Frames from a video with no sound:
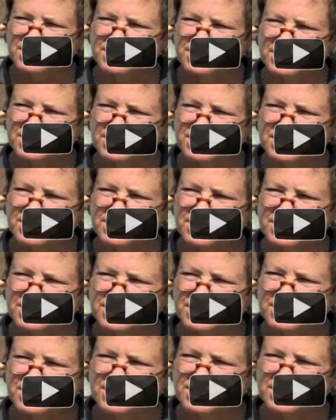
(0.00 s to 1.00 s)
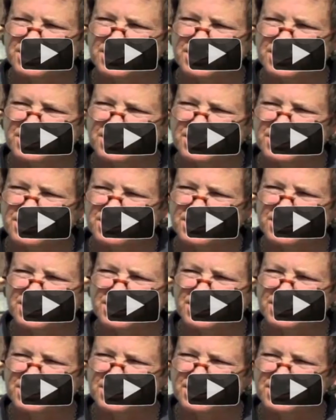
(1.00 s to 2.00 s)
over here, and this is what I'm interested over
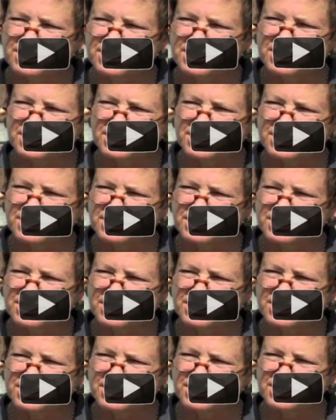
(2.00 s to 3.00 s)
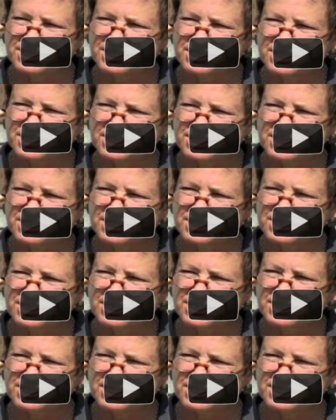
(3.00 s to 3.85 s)
here. YouTube